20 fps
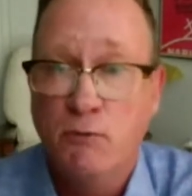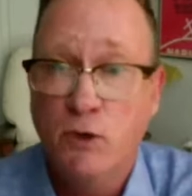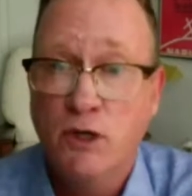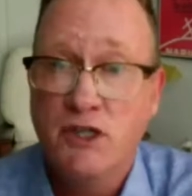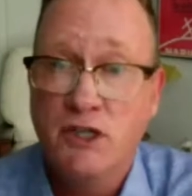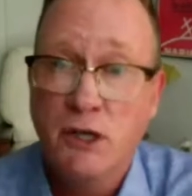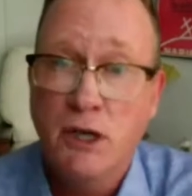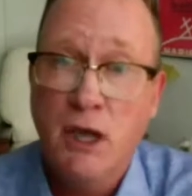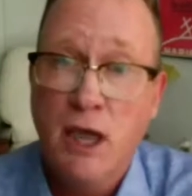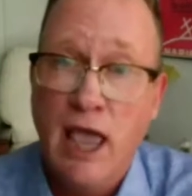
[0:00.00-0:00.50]
It
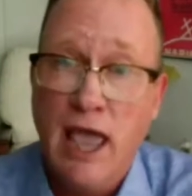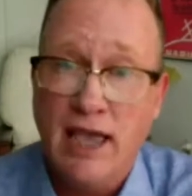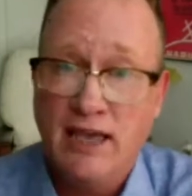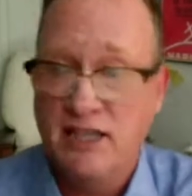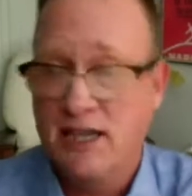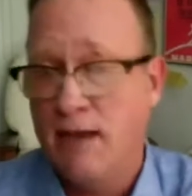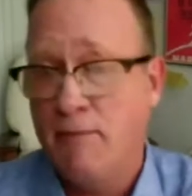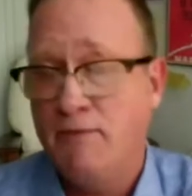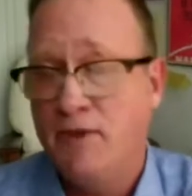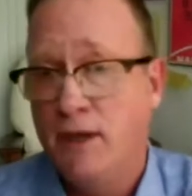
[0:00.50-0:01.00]
was
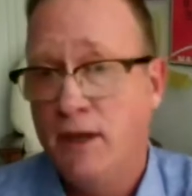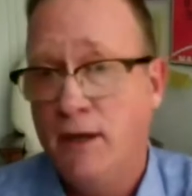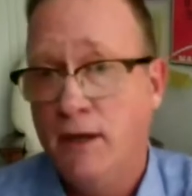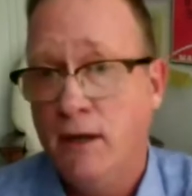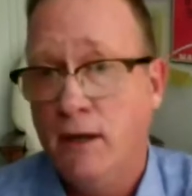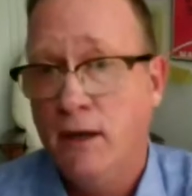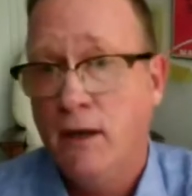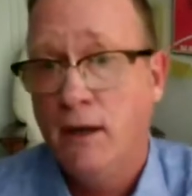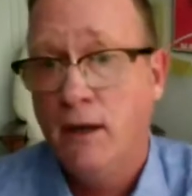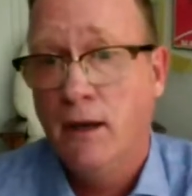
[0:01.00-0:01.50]

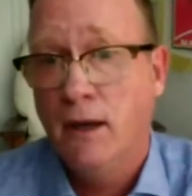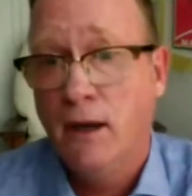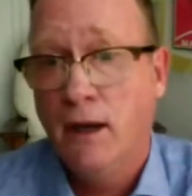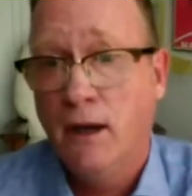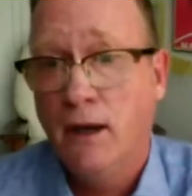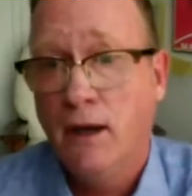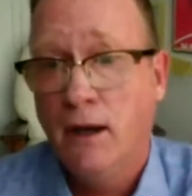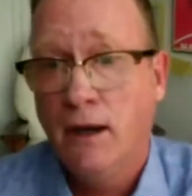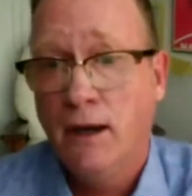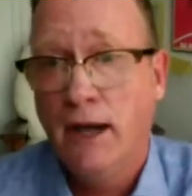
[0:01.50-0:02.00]
accepted
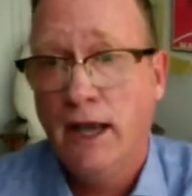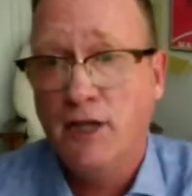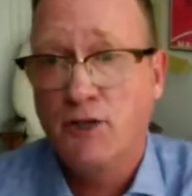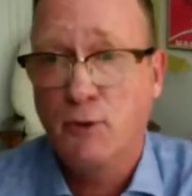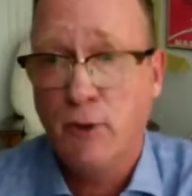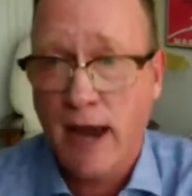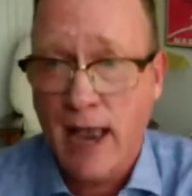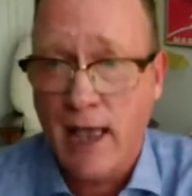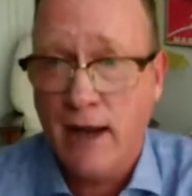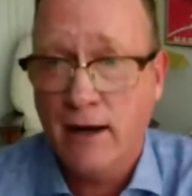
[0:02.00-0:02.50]
uh,
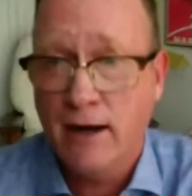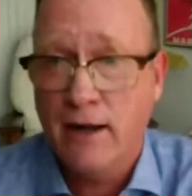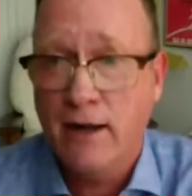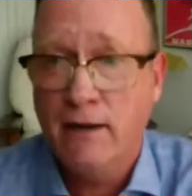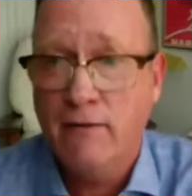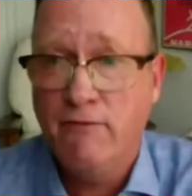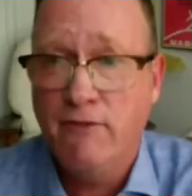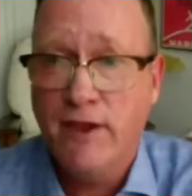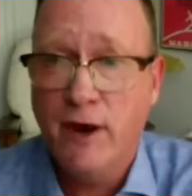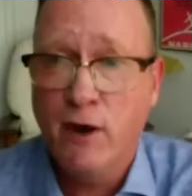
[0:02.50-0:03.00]
as
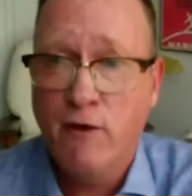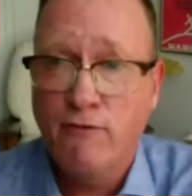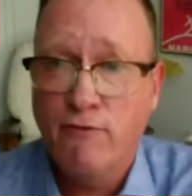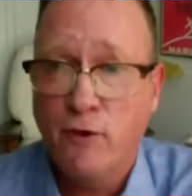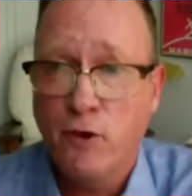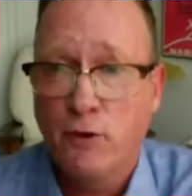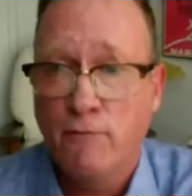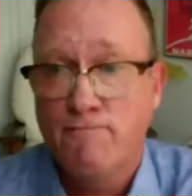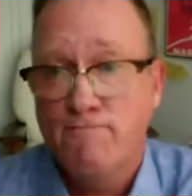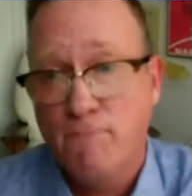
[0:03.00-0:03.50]
reality there
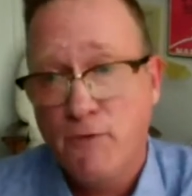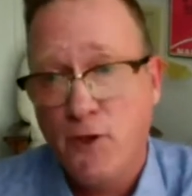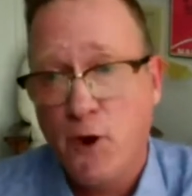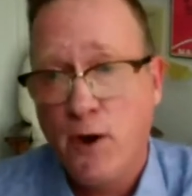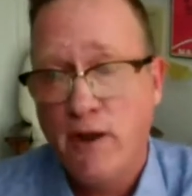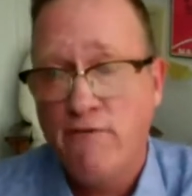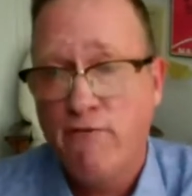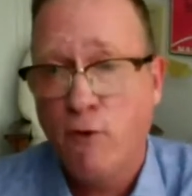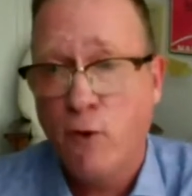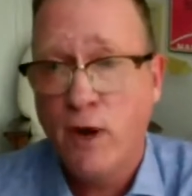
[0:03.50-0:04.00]
for
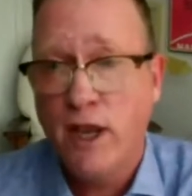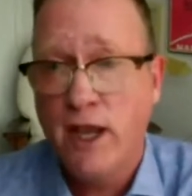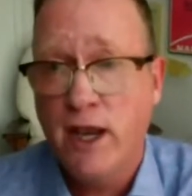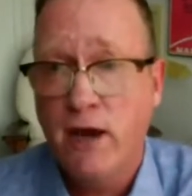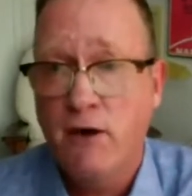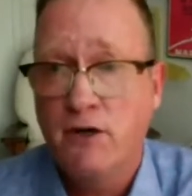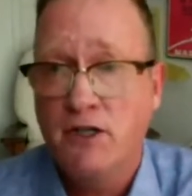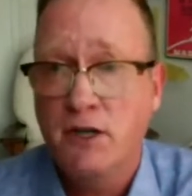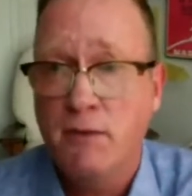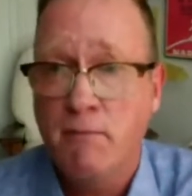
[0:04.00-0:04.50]
30, 40
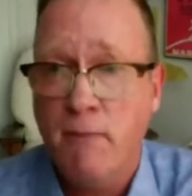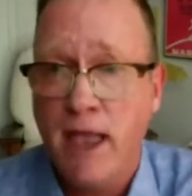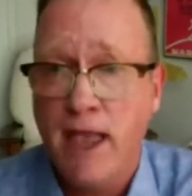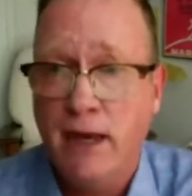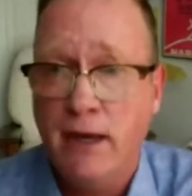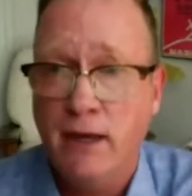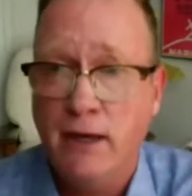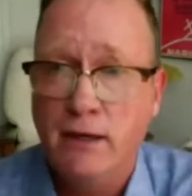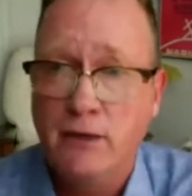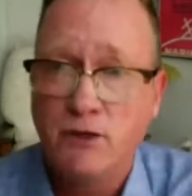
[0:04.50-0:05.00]
years and
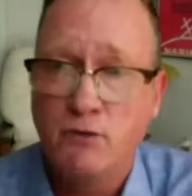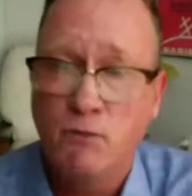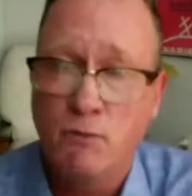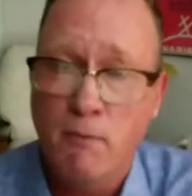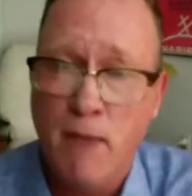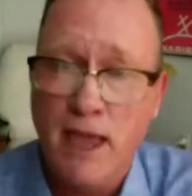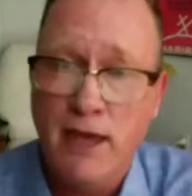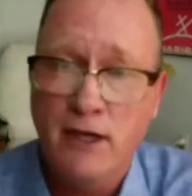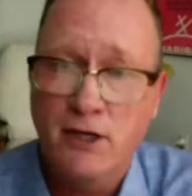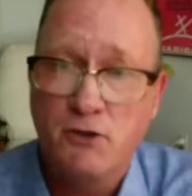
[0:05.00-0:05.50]
made it its,
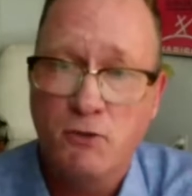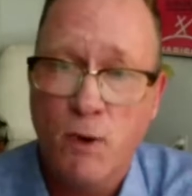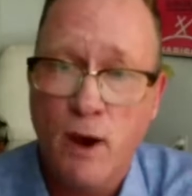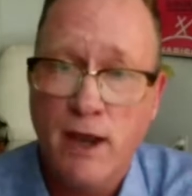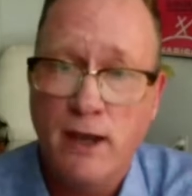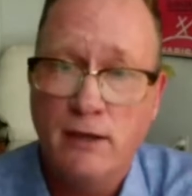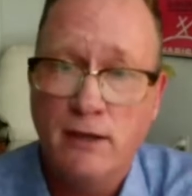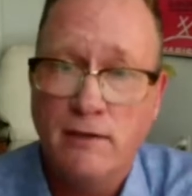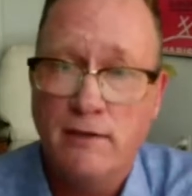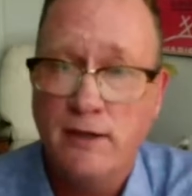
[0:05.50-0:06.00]
made its
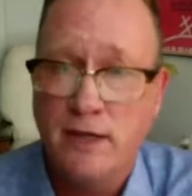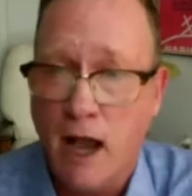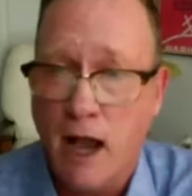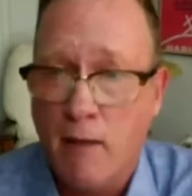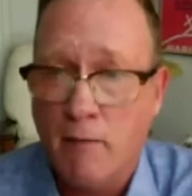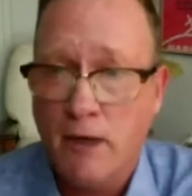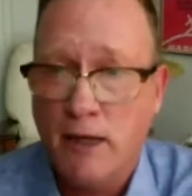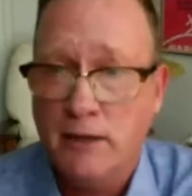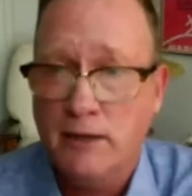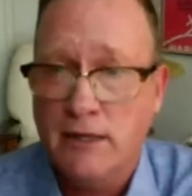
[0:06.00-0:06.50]
way into the
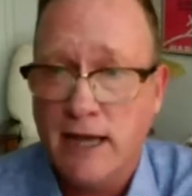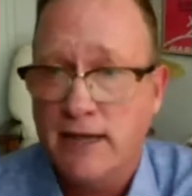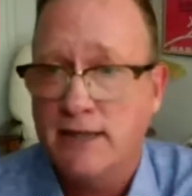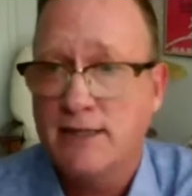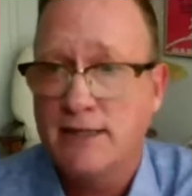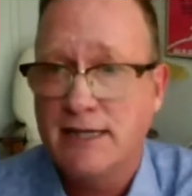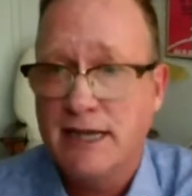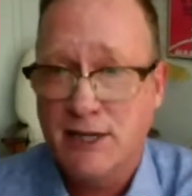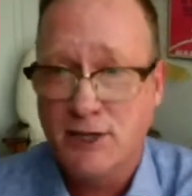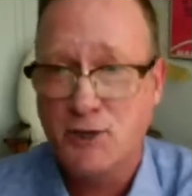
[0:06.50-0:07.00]
dominant
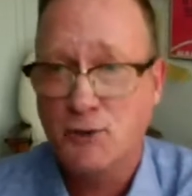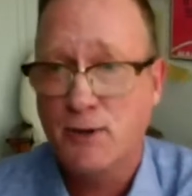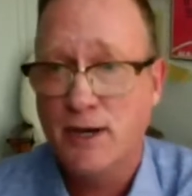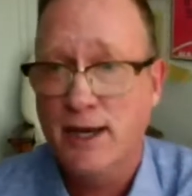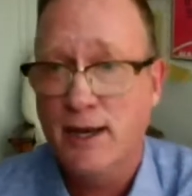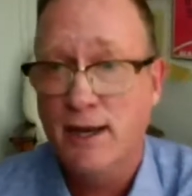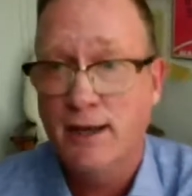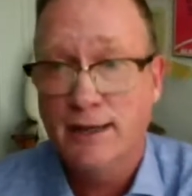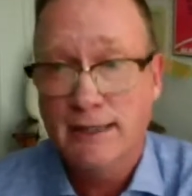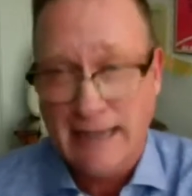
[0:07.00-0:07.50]
Texas
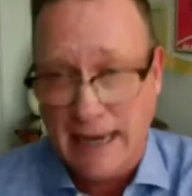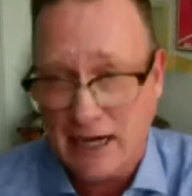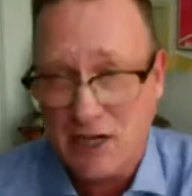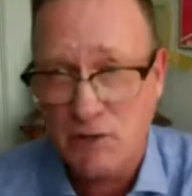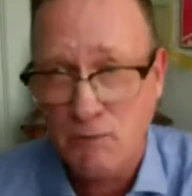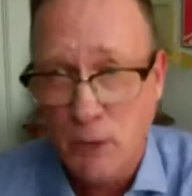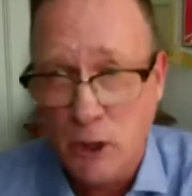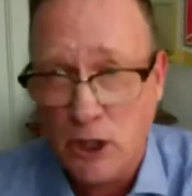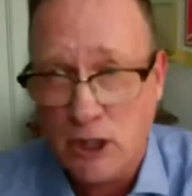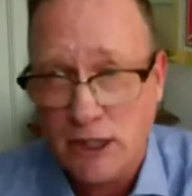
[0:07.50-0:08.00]
history
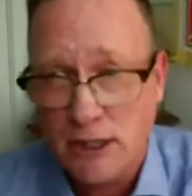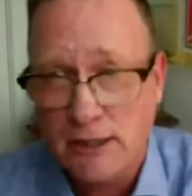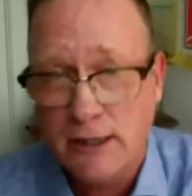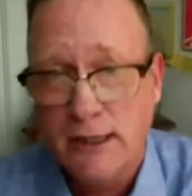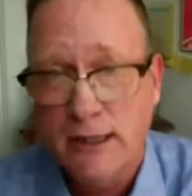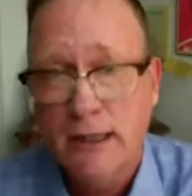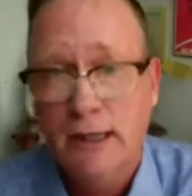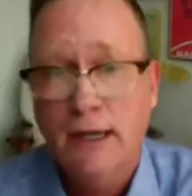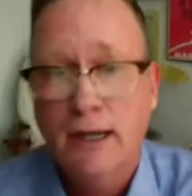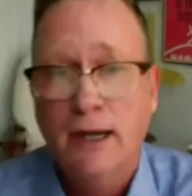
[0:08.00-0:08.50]

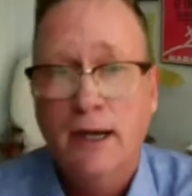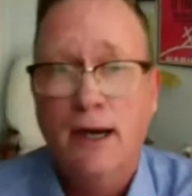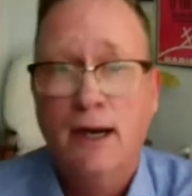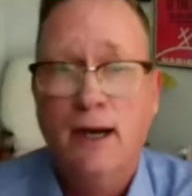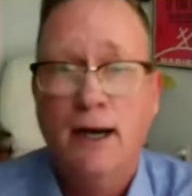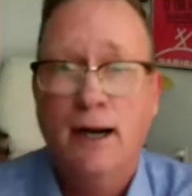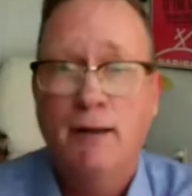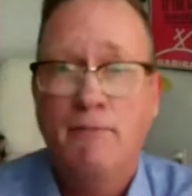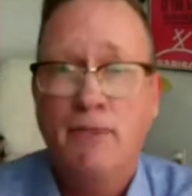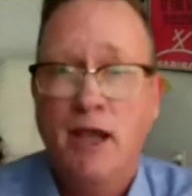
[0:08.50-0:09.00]
textbooks
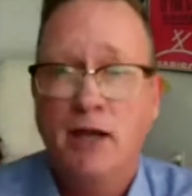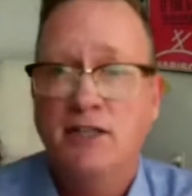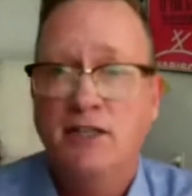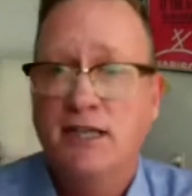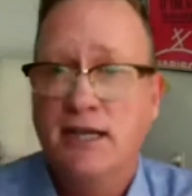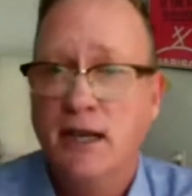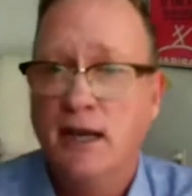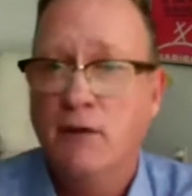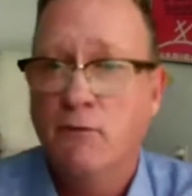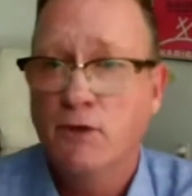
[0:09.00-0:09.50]
uh,
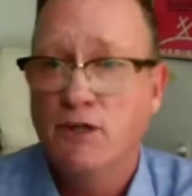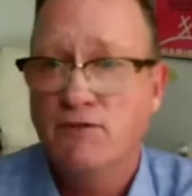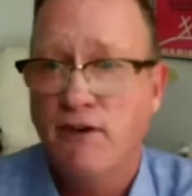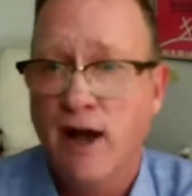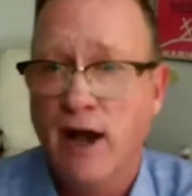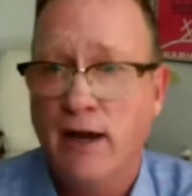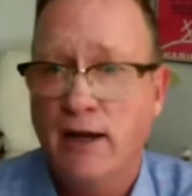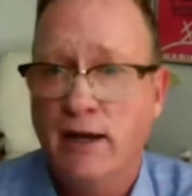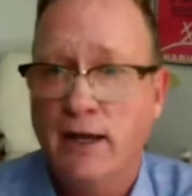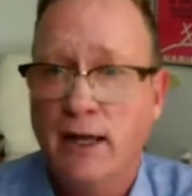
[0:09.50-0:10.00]
until it was
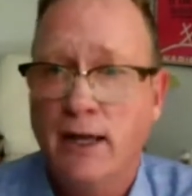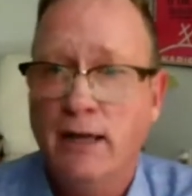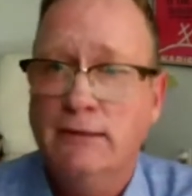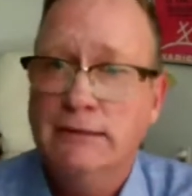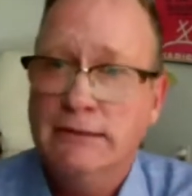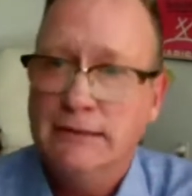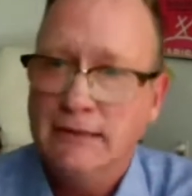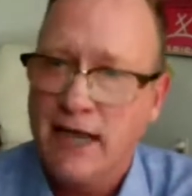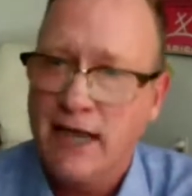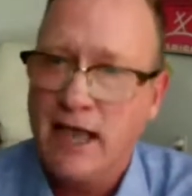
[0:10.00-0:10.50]

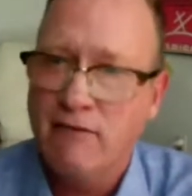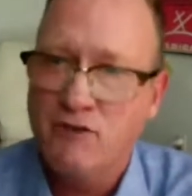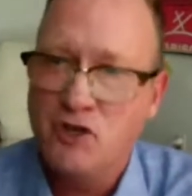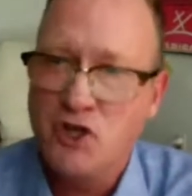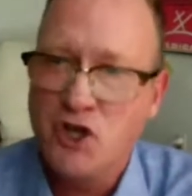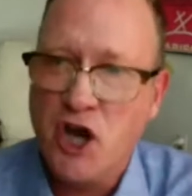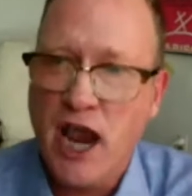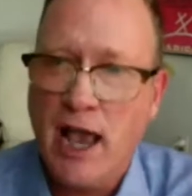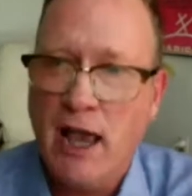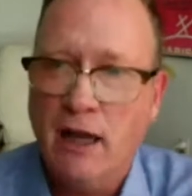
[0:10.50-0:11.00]
finally kind
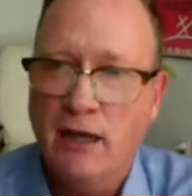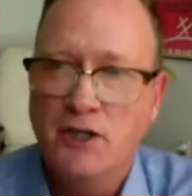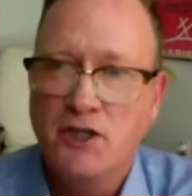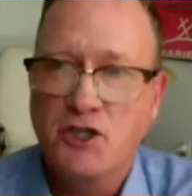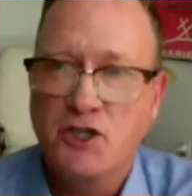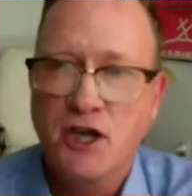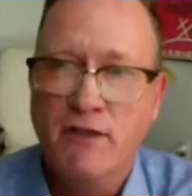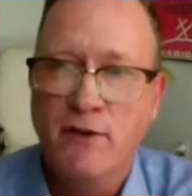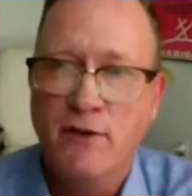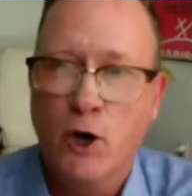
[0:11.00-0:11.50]
of
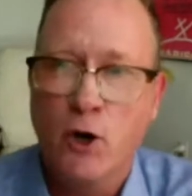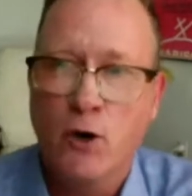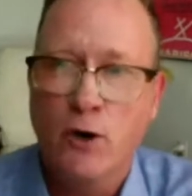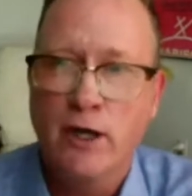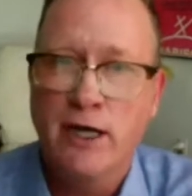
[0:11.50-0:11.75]
challenged in the